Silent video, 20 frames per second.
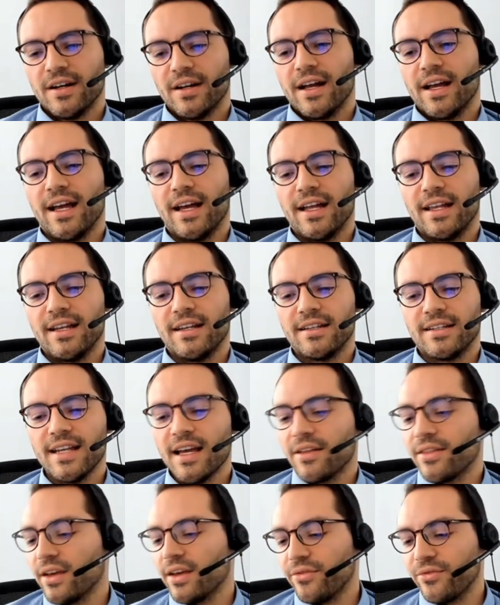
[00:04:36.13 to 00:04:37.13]
And
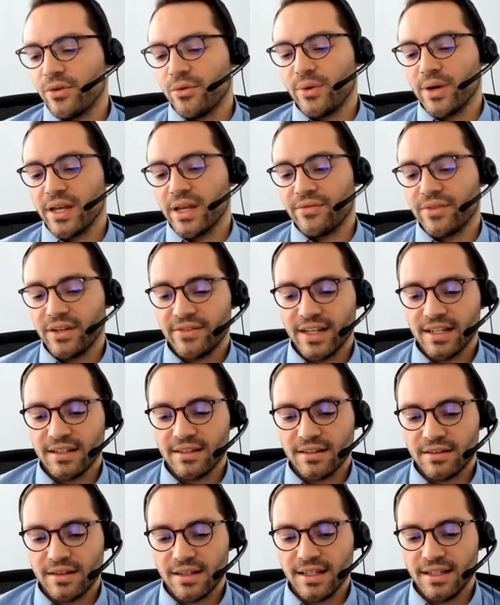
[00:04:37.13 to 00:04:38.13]
therefore we have
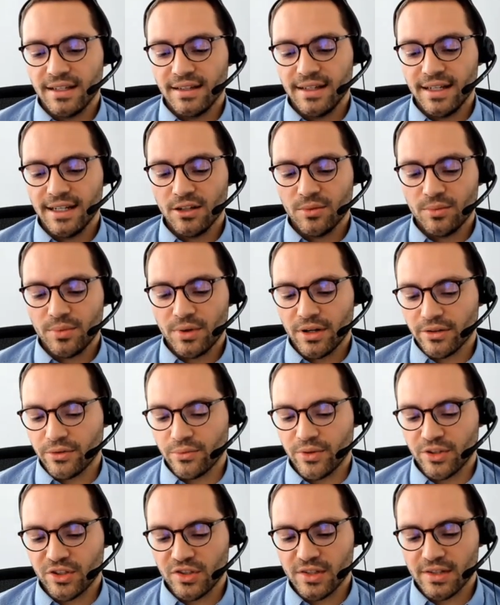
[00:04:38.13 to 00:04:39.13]
invented the Nylon
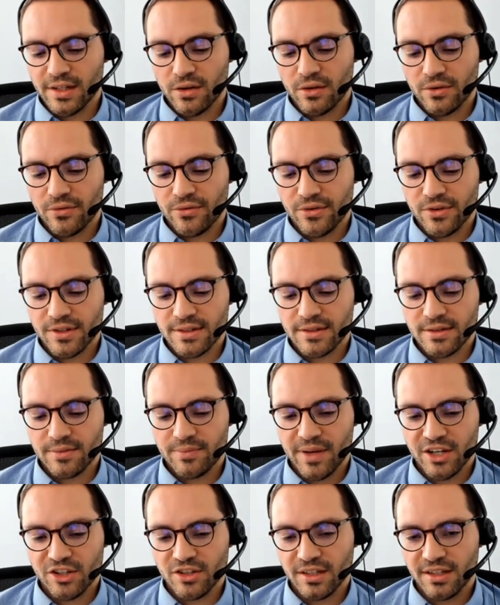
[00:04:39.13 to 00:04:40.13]
box, which is our first
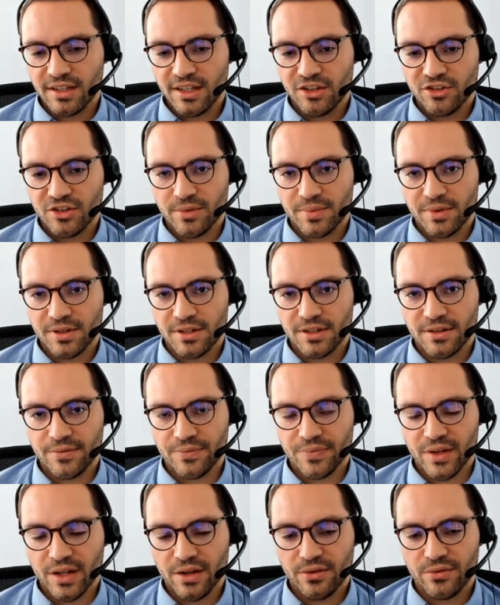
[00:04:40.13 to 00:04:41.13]
specialty
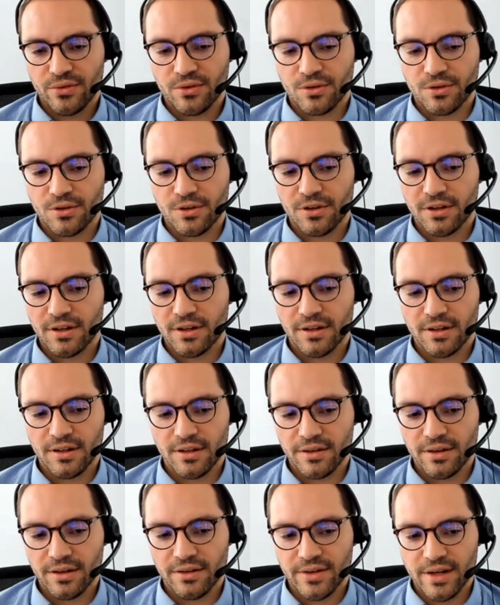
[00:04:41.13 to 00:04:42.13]
shipper
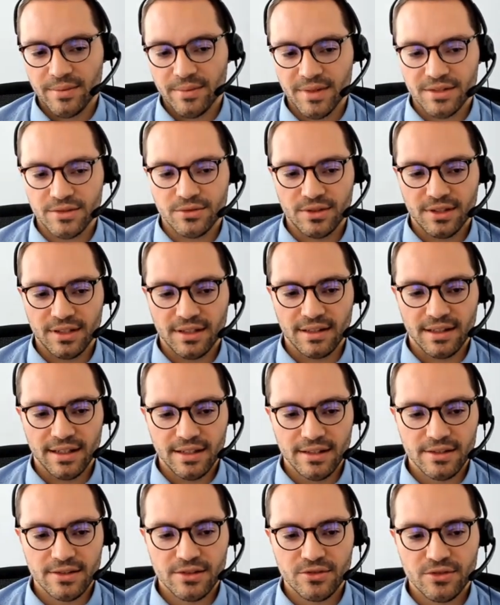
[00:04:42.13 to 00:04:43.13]
for the pharmaceutical
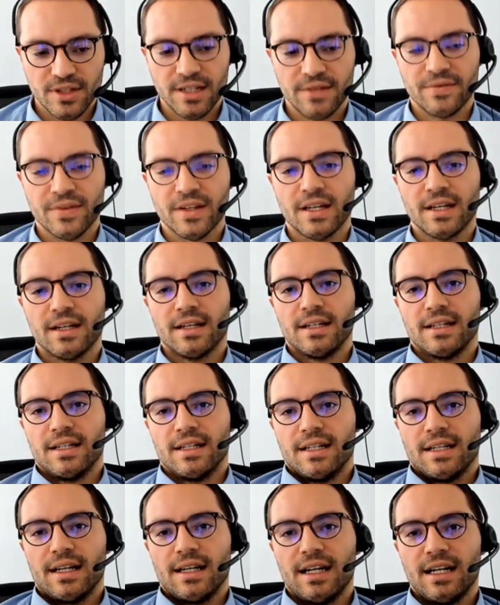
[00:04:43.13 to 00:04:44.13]
industry,
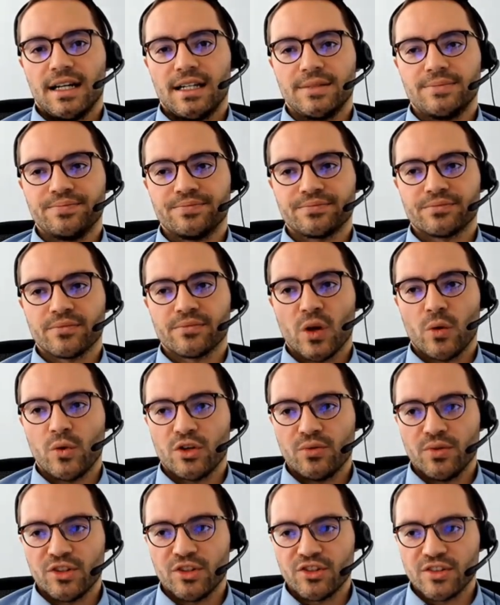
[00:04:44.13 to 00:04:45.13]

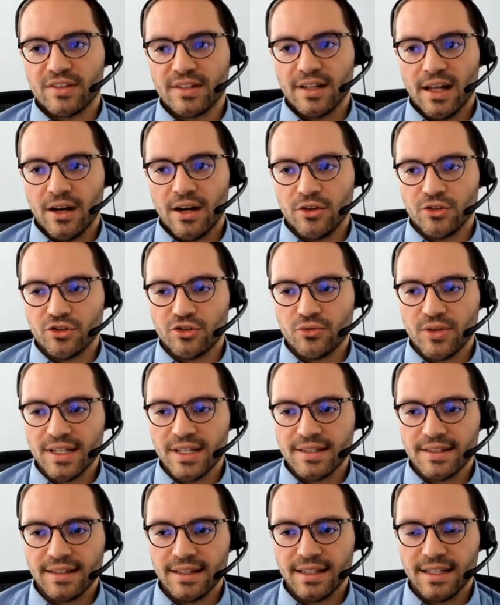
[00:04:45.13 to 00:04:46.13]
which we just launched
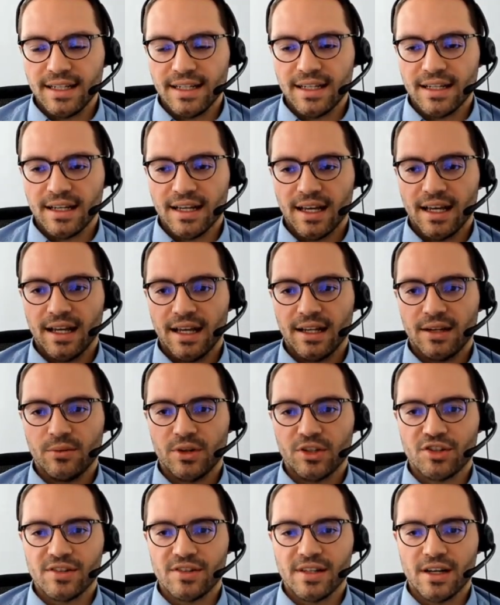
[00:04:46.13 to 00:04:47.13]
recently and
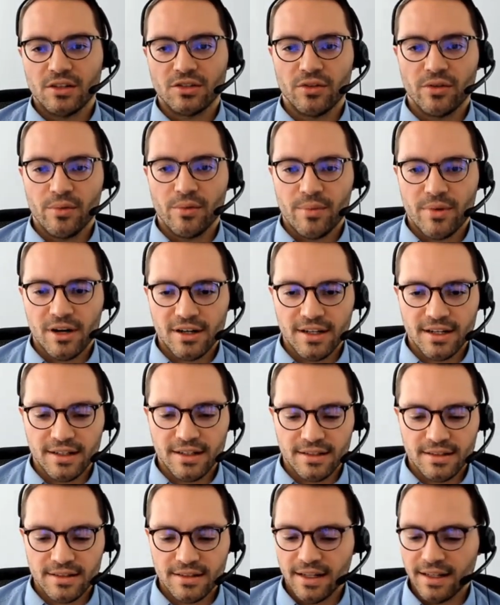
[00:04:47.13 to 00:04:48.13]
which is out on the
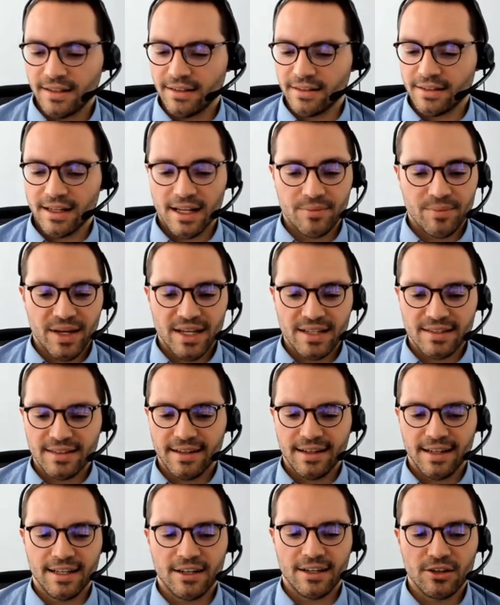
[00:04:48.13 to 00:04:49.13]
market and can
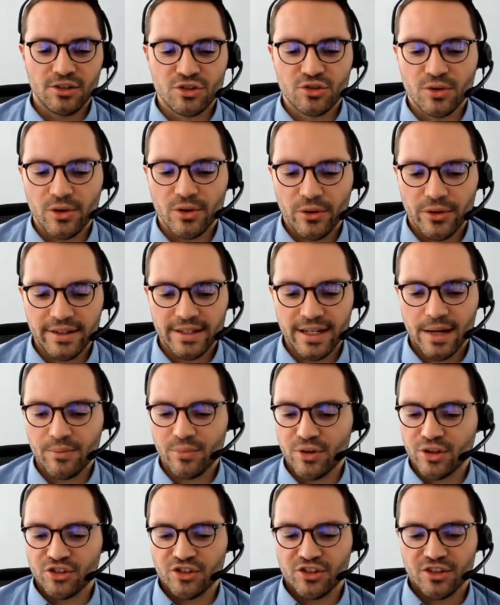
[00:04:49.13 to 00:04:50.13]
basically control the
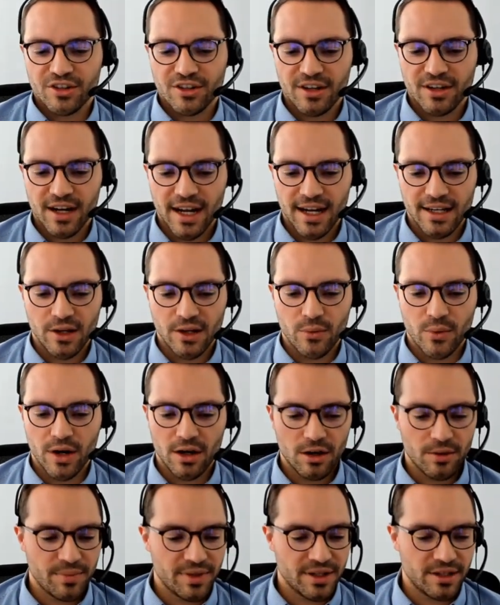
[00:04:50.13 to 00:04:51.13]
temperature
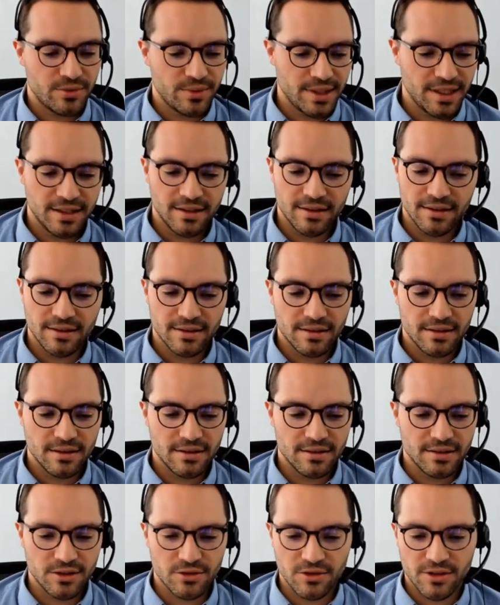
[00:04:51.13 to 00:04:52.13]
anywhere between
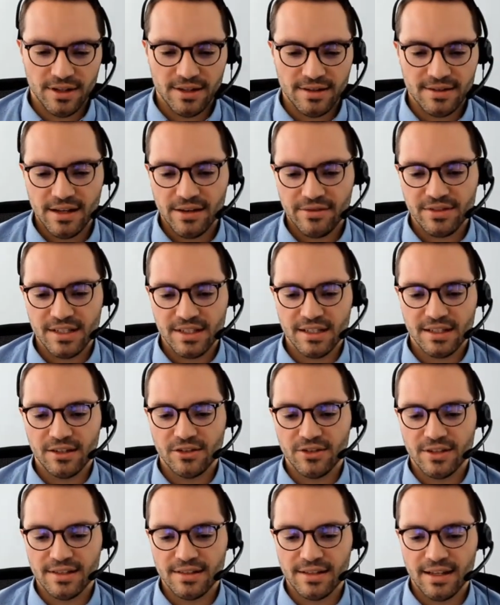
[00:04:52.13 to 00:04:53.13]
0 and 70
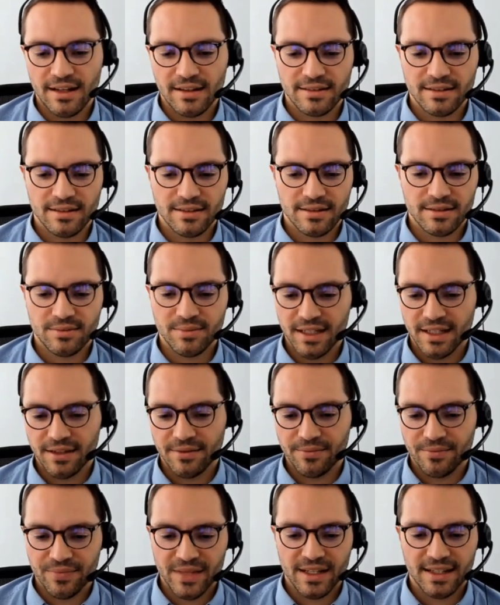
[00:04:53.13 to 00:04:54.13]
degrees Celsius,
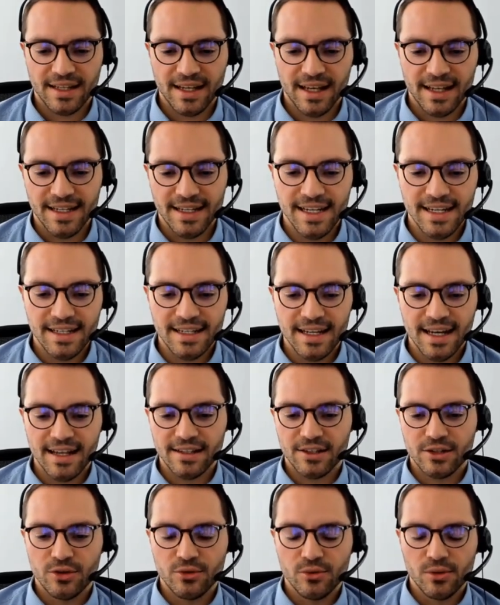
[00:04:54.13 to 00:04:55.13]
meaning it can heat
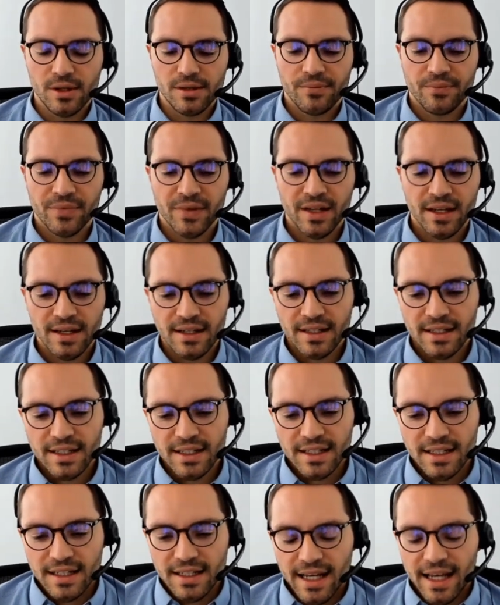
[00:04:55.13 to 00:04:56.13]
and cool.
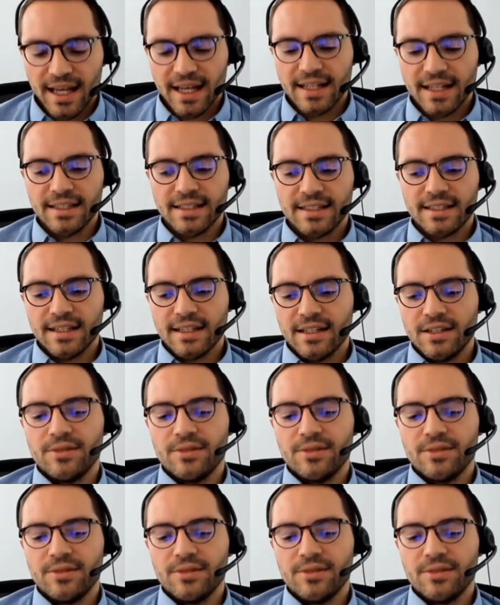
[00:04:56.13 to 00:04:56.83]
And